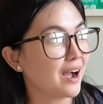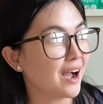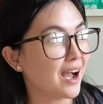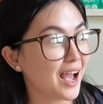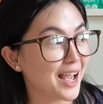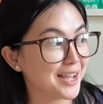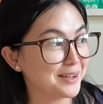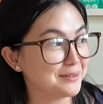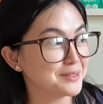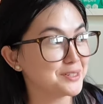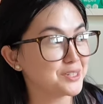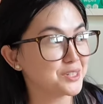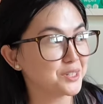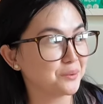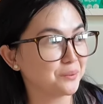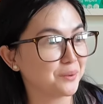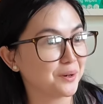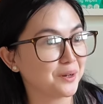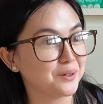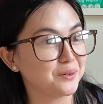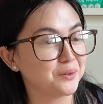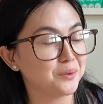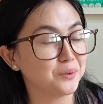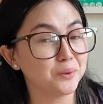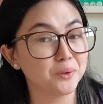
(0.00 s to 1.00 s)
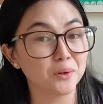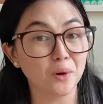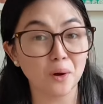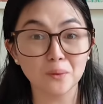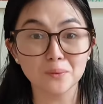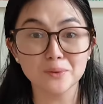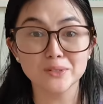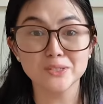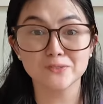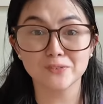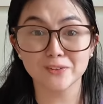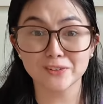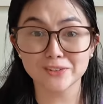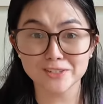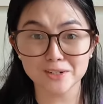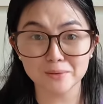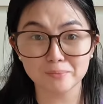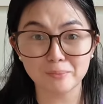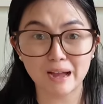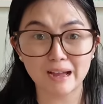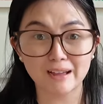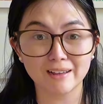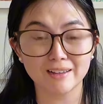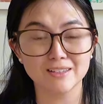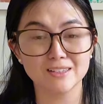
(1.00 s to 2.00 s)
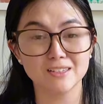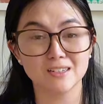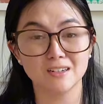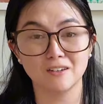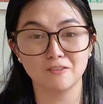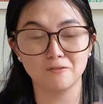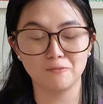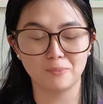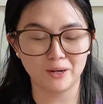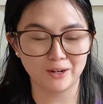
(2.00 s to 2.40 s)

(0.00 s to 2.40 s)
I was the one who would always fix her bag and stuff.